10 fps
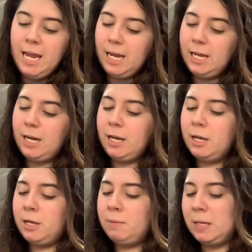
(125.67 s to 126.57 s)
and
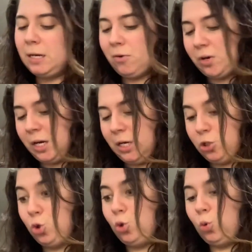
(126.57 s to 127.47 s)
I'm getting ready
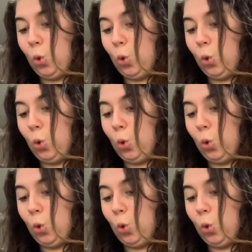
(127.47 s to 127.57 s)
to